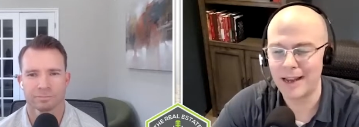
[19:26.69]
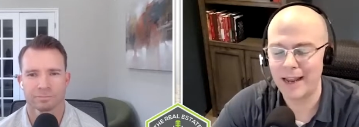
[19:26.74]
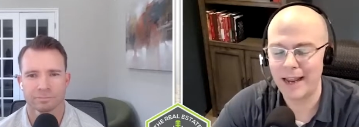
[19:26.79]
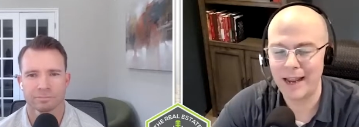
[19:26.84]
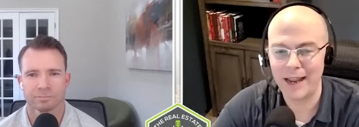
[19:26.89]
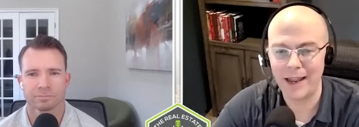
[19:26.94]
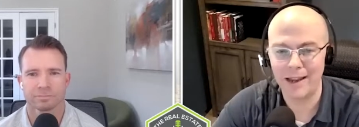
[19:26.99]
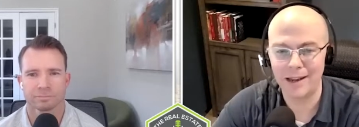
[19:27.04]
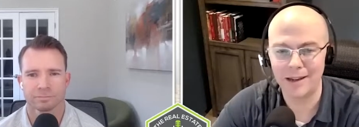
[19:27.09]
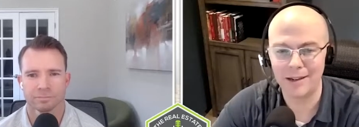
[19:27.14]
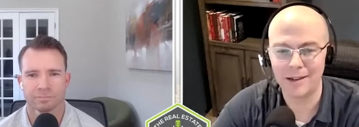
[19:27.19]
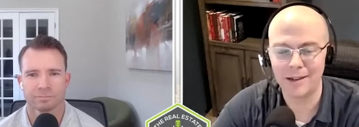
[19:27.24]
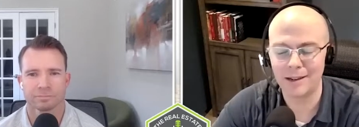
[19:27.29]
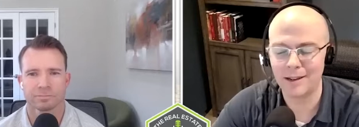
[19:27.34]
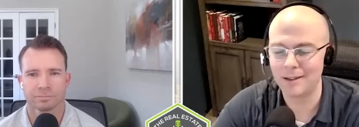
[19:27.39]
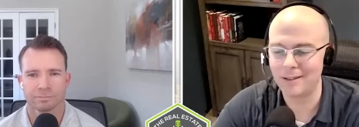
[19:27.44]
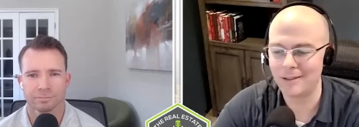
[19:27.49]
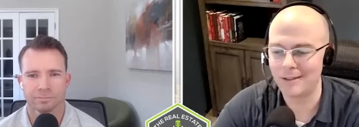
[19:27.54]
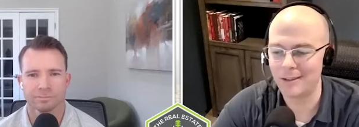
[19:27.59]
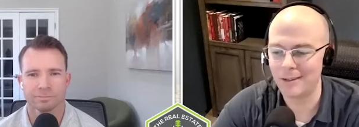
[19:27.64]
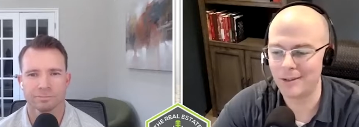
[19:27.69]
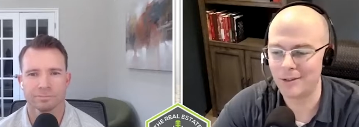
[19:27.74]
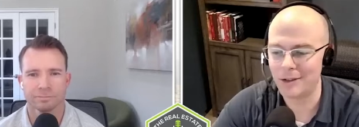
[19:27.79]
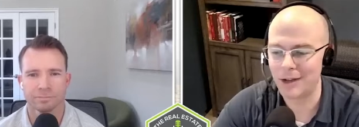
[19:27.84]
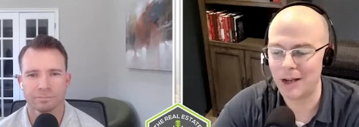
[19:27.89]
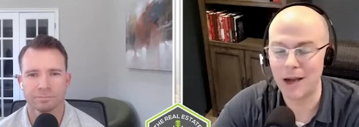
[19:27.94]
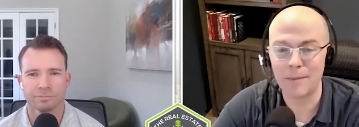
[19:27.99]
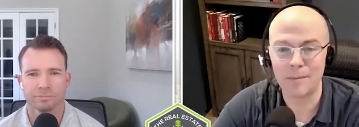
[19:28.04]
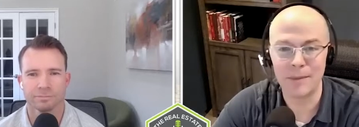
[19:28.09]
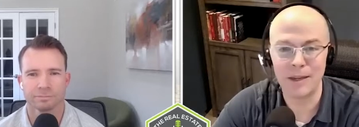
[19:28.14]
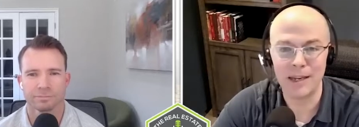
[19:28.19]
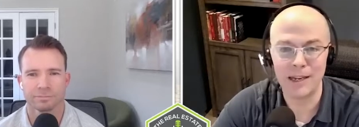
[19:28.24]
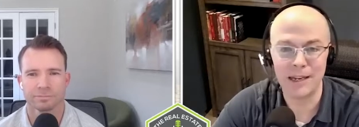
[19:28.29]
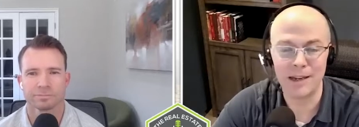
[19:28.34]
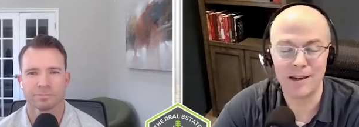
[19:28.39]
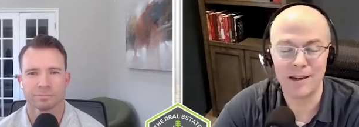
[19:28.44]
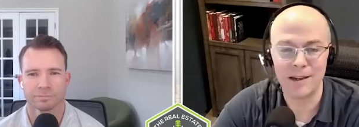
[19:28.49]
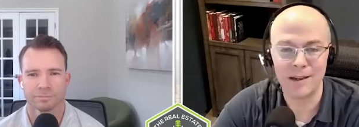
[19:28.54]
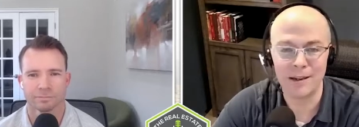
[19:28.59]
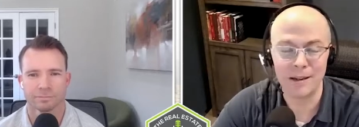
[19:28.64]
Speaker 1: and you caught
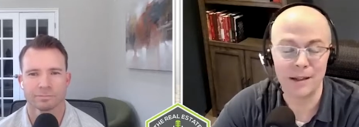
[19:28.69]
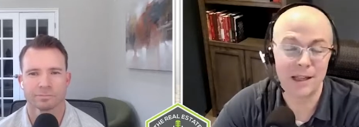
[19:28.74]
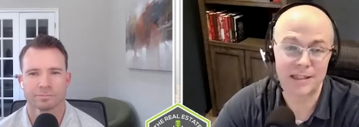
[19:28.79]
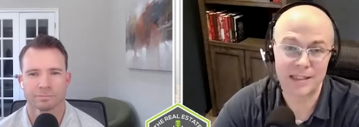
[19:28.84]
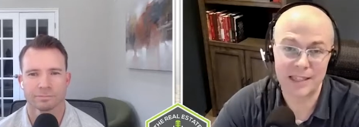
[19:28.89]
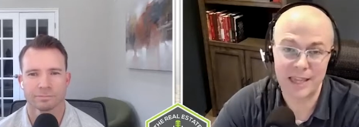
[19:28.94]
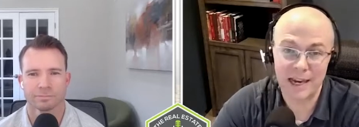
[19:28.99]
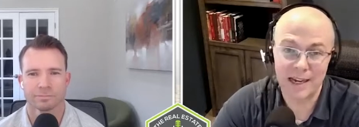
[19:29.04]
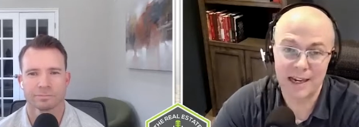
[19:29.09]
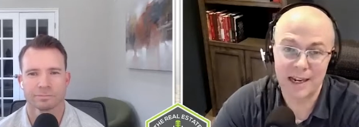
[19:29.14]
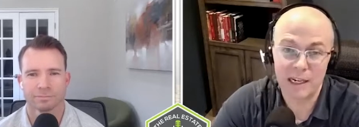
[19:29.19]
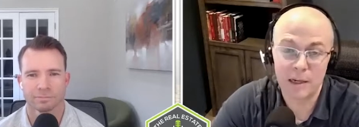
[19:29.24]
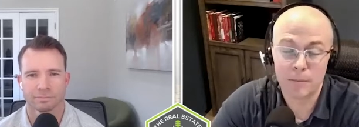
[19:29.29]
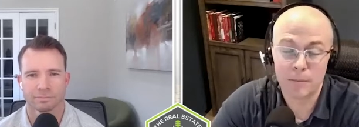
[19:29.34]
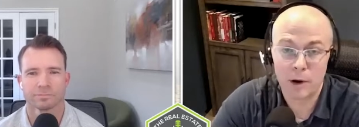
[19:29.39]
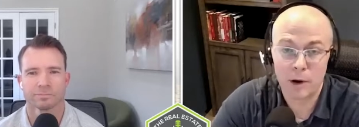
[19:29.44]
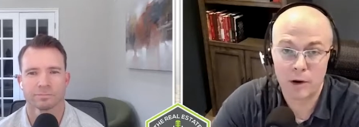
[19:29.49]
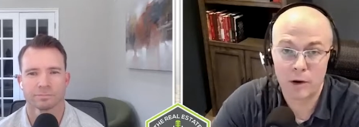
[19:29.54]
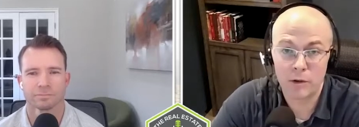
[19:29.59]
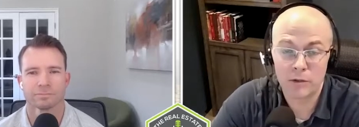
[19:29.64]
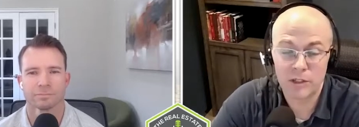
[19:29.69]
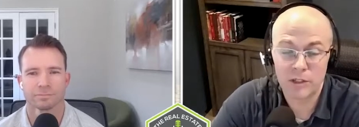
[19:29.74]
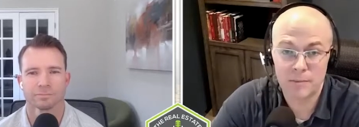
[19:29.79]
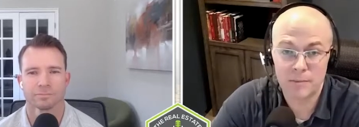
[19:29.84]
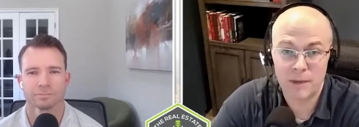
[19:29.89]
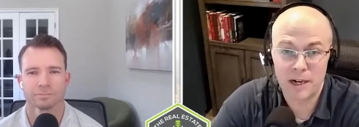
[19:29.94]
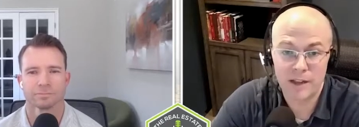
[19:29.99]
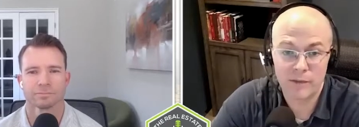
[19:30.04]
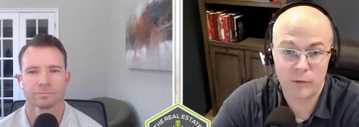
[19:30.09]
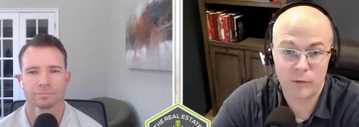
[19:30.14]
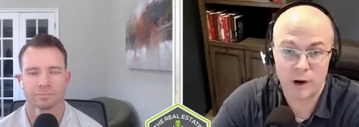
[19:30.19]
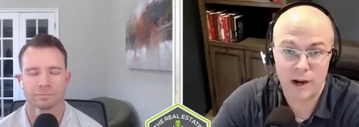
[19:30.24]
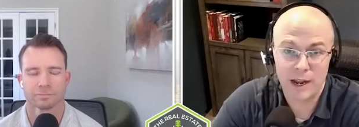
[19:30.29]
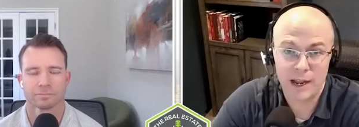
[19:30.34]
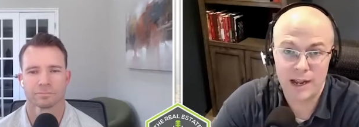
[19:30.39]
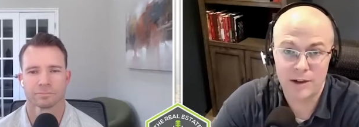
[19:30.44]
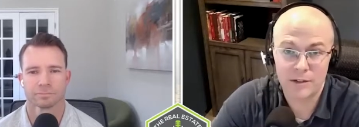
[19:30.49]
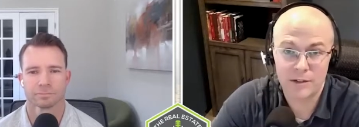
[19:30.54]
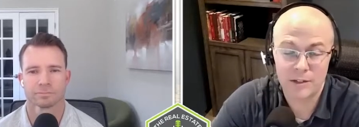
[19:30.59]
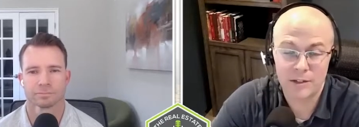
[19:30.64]
me, let's say I needed to borrow some money for a
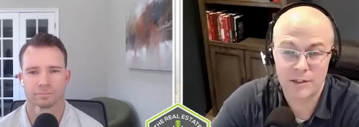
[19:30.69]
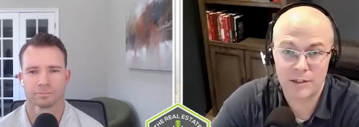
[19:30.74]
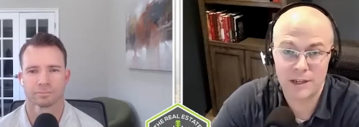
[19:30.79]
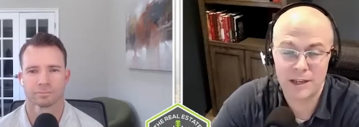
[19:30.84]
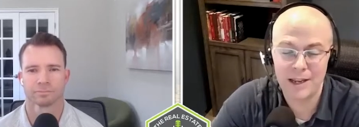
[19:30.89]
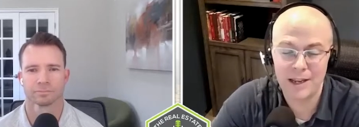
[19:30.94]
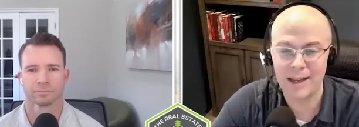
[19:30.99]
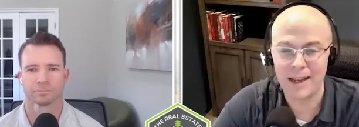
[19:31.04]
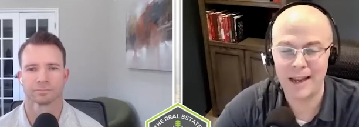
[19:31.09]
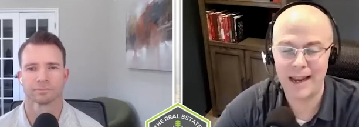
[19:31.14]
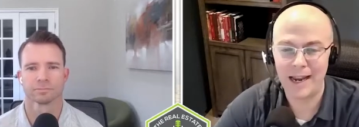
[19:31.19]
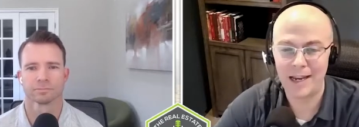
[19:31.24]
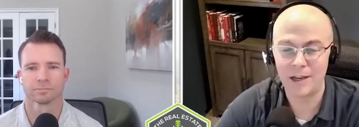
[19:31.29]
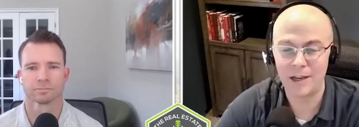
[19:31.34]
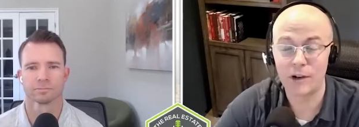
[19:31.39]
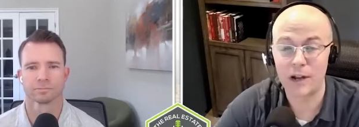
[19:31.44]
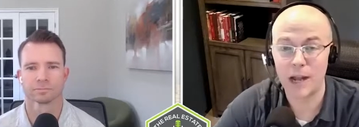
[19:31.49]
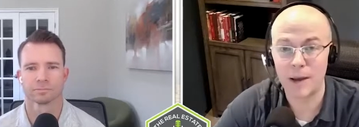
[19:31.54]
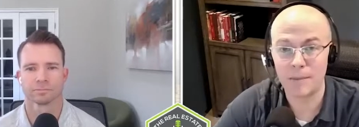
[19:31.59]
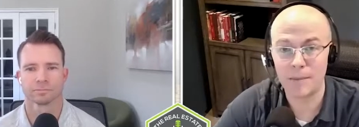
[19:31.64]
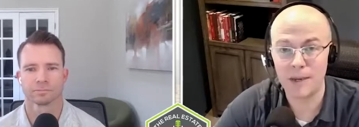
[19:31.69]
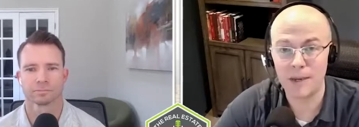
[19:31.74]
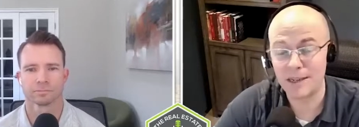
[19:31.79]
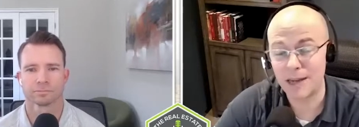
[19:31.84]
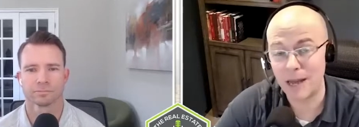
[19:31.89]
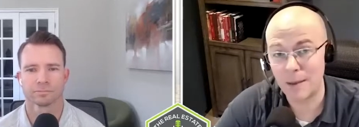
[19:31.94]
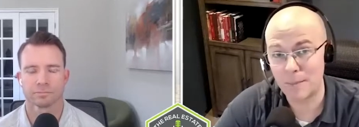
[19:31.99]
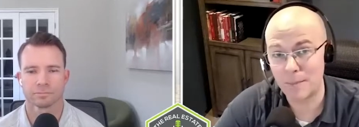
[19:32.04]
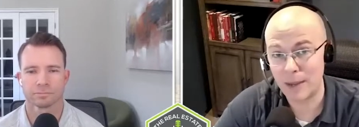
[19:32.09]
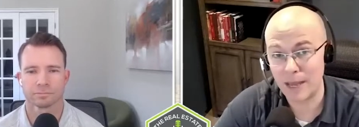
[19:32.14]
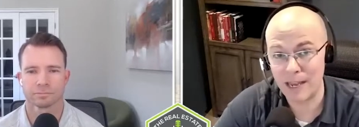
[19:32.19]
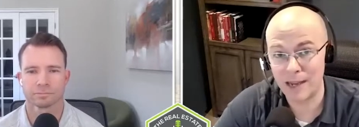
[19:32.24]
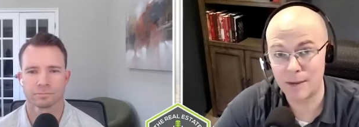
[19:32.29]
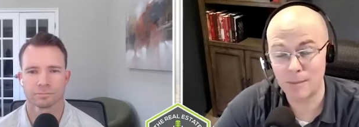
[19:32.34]
house and you caught me not paying